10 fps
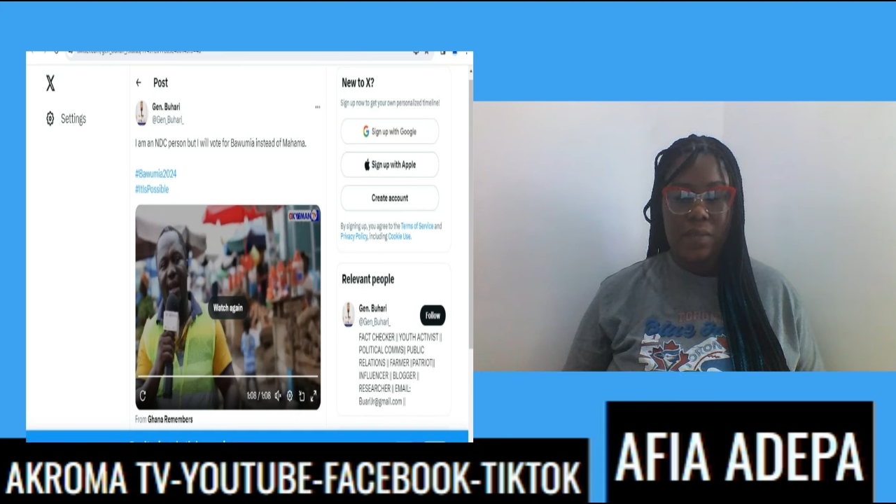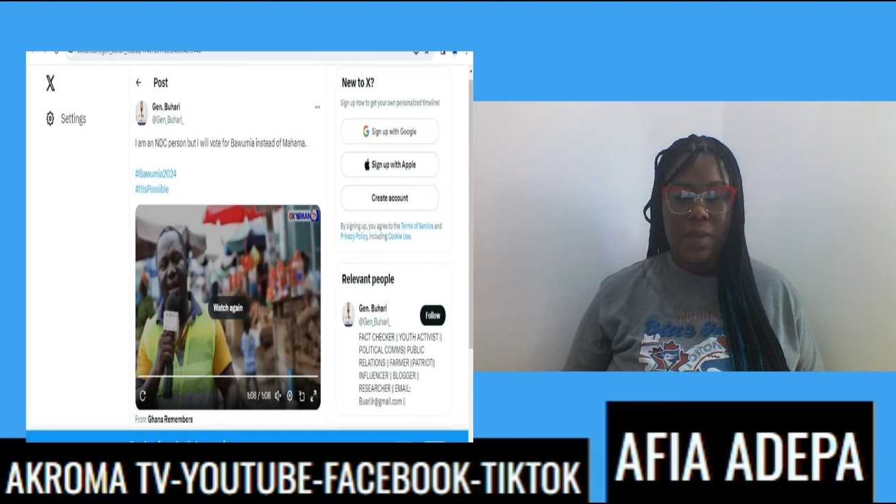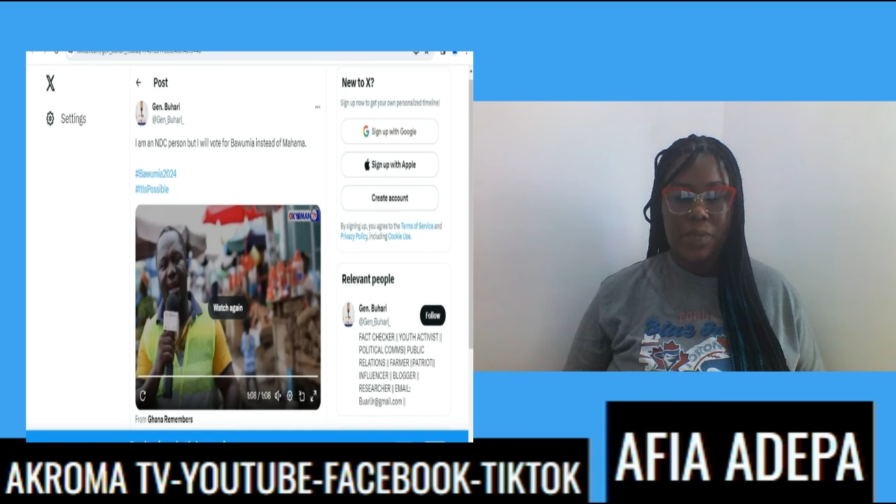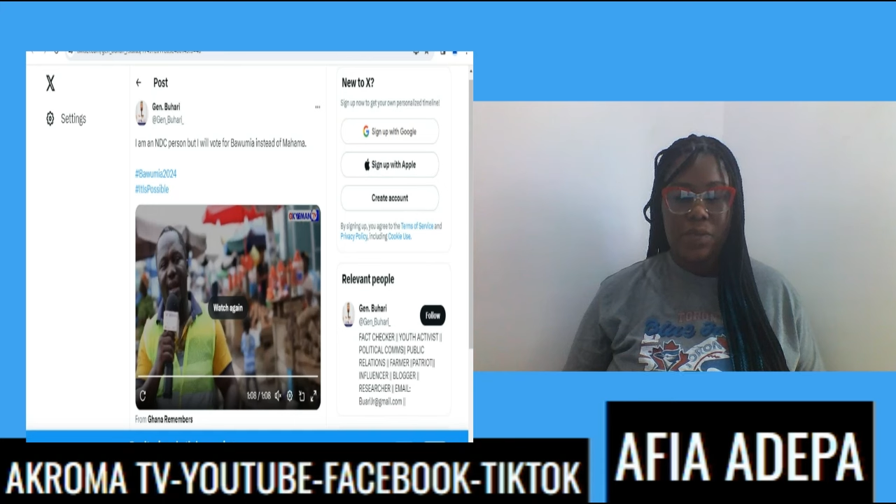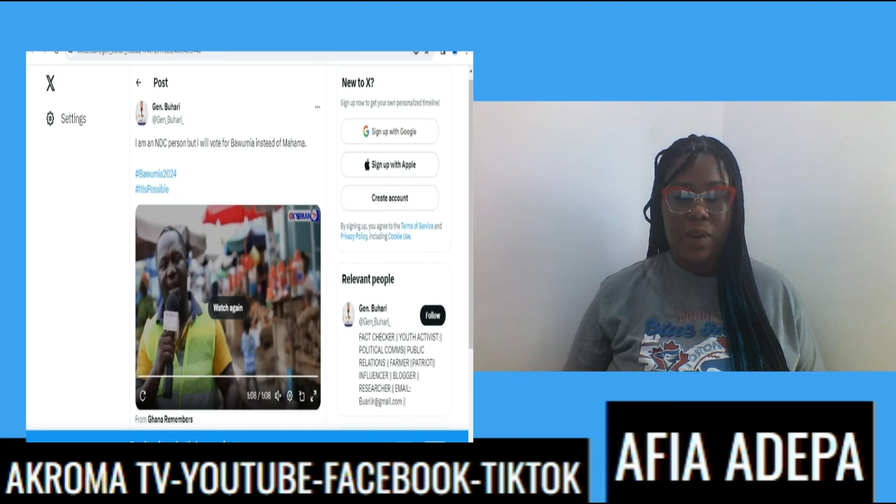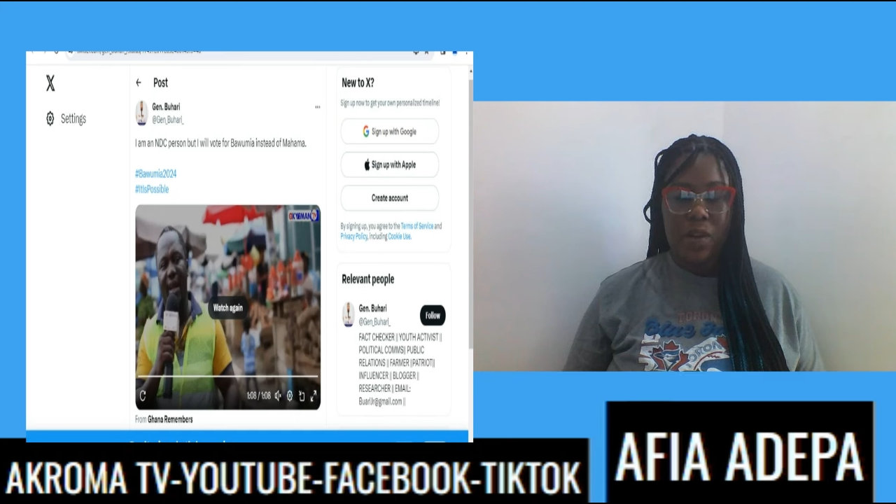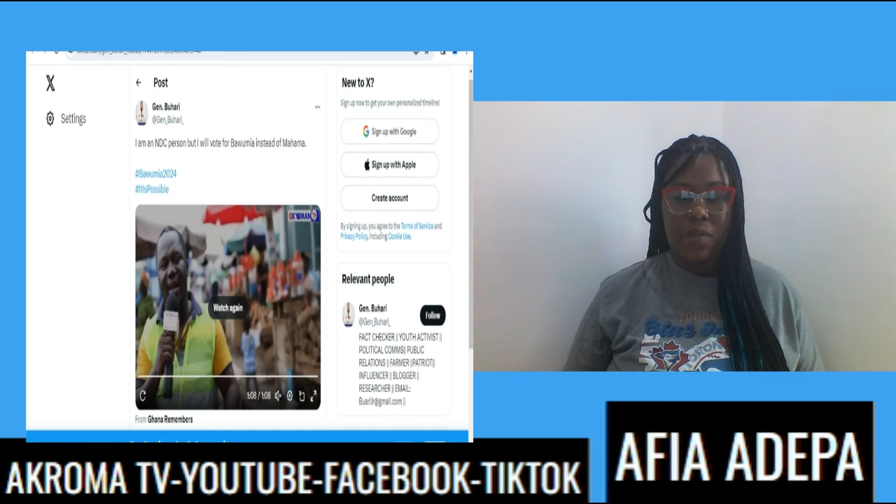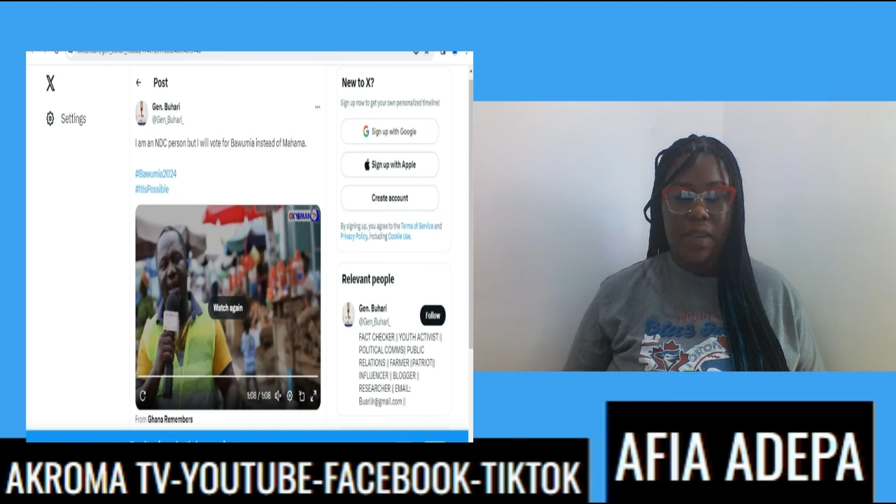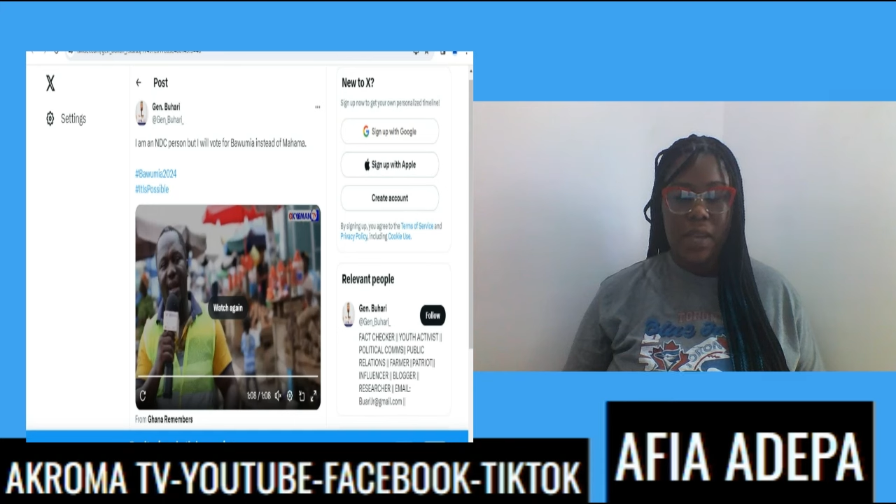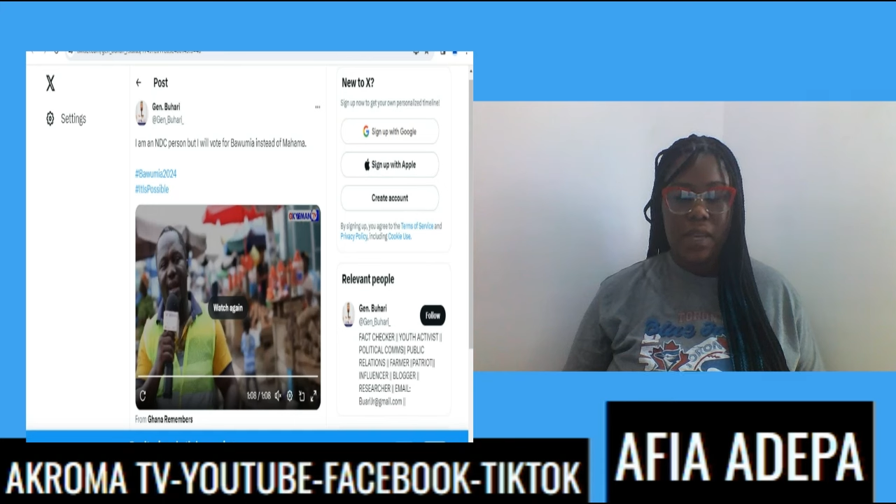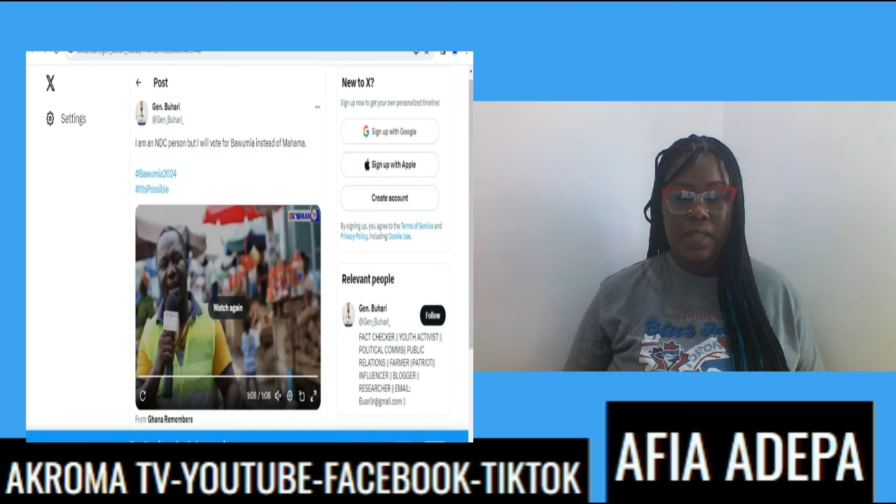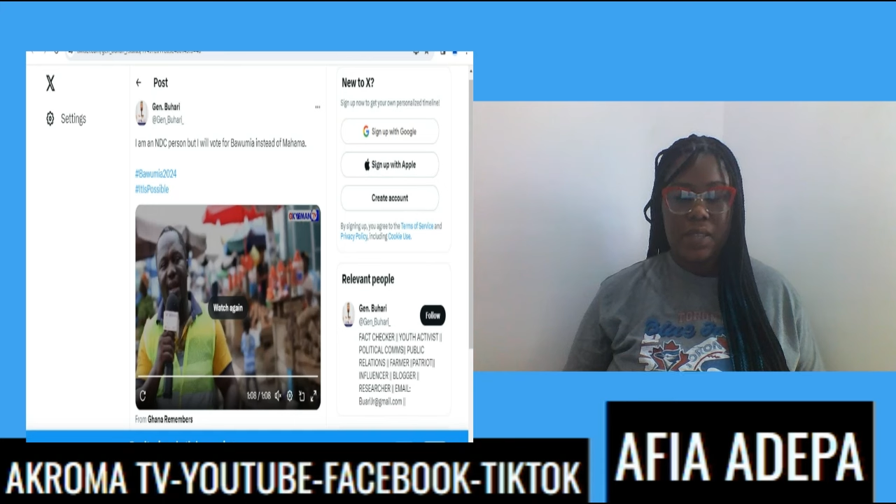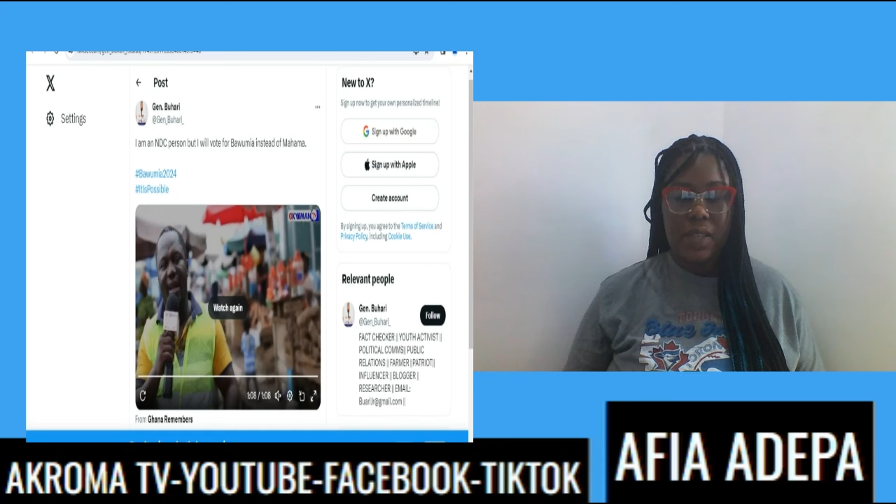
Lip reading: Mahmoud Bawumia is